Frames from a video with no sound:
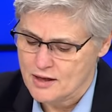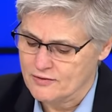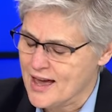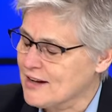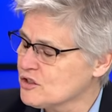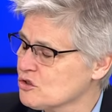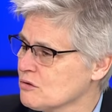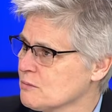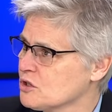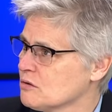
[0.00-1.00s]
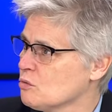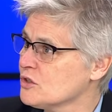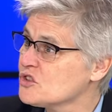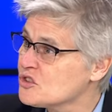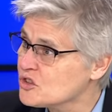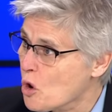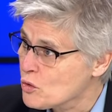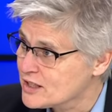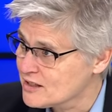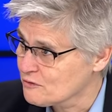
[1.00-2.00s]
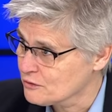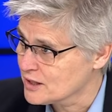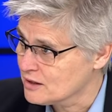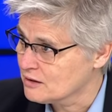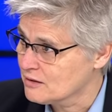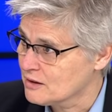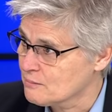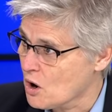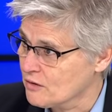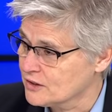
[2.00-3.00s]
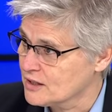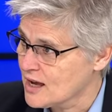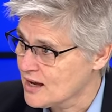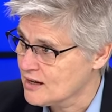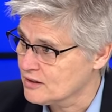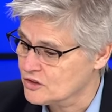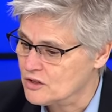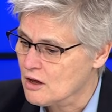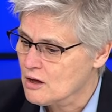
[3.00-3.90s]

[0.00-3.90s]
And that description was so different than Marvin Haynes.